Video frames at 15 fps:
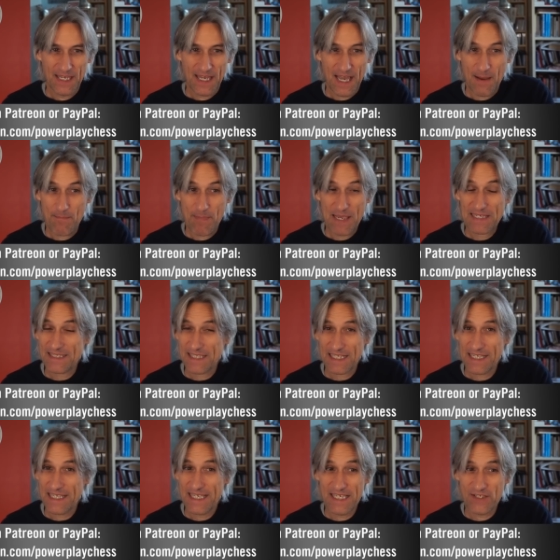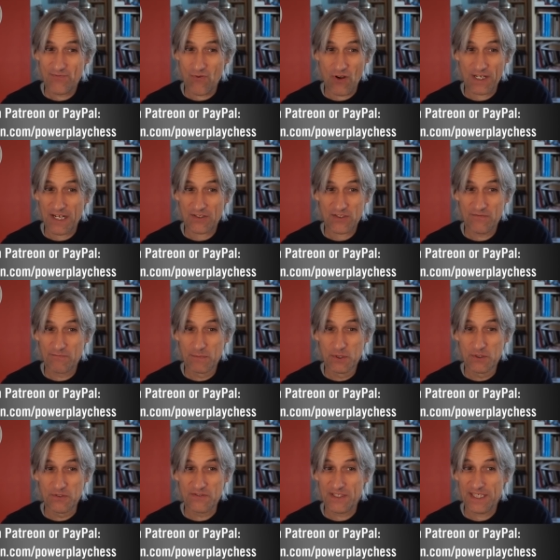And basically, he's run out of
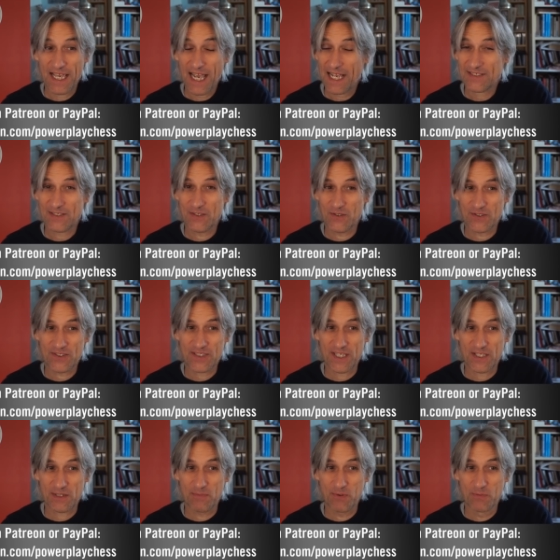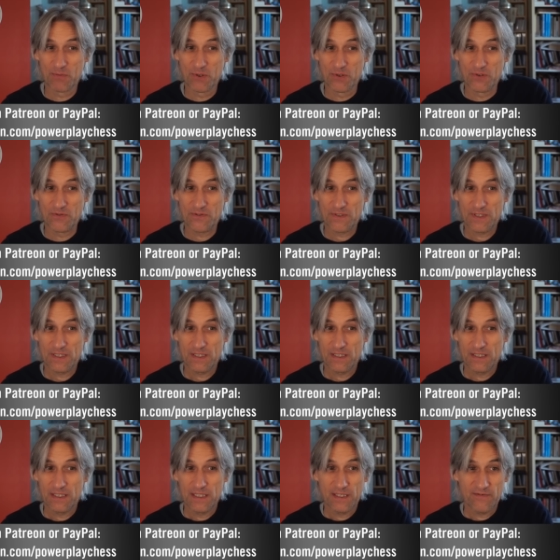moves. He hasn't got a sensible move.
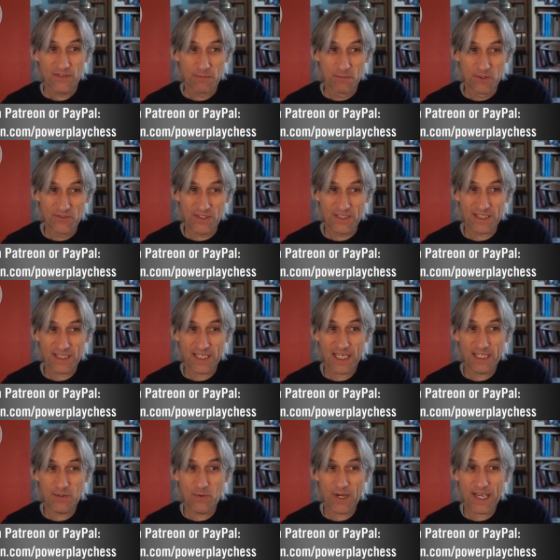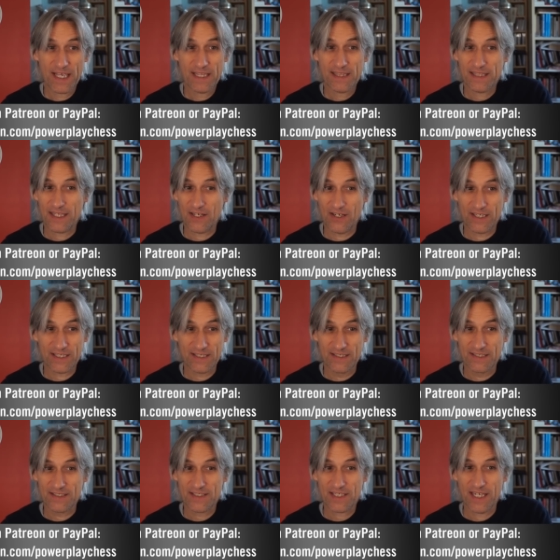If he moves his king away, then I
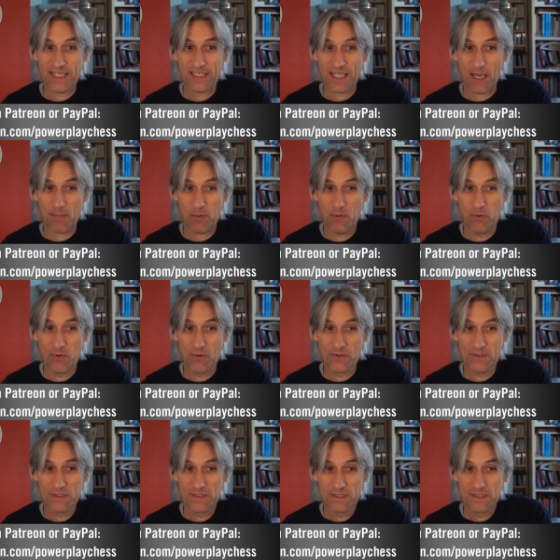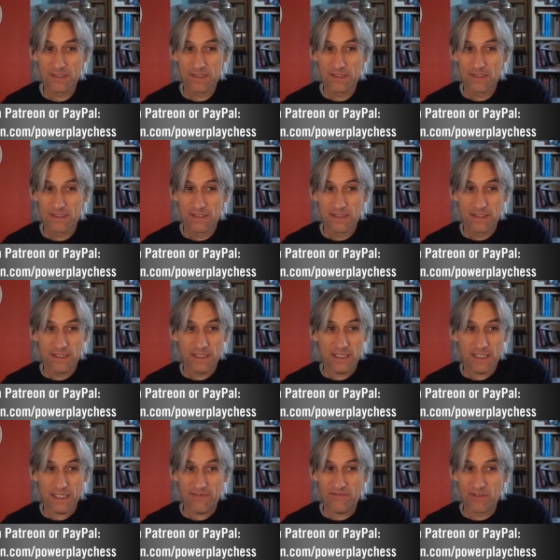can take that pawn.
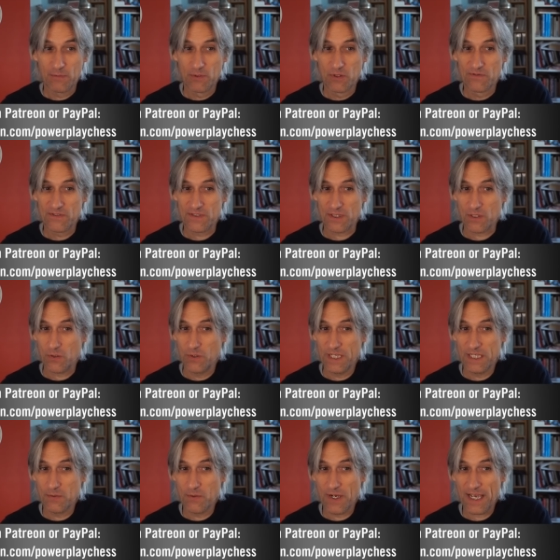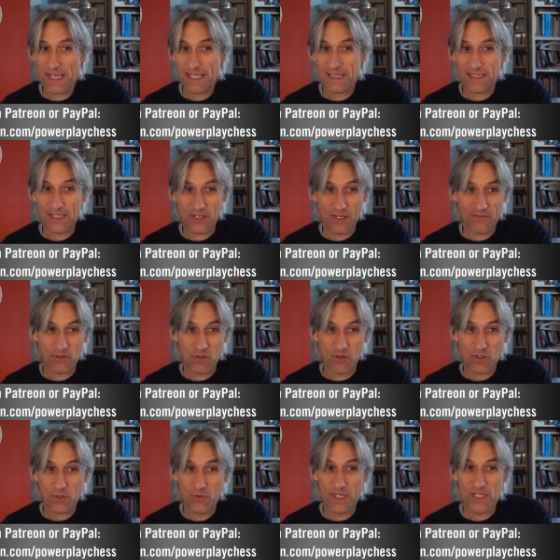If he moves the queen away, then I've
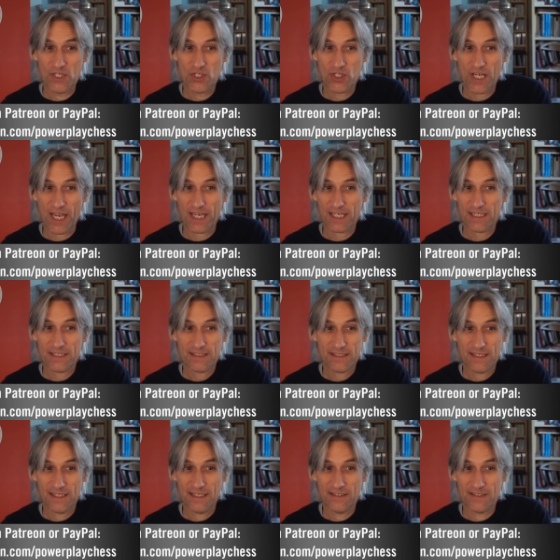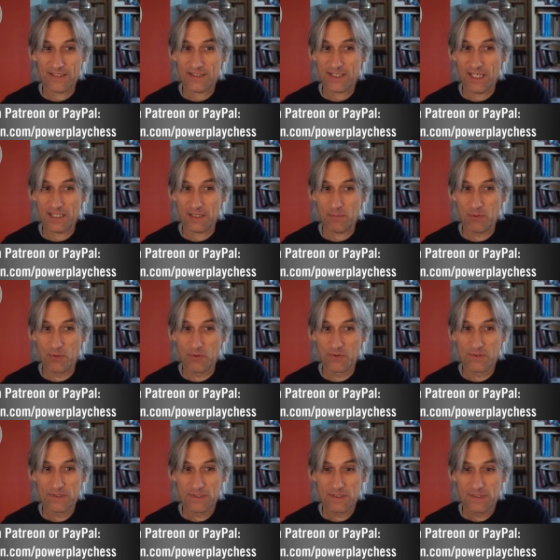got queen check and I take the pawn.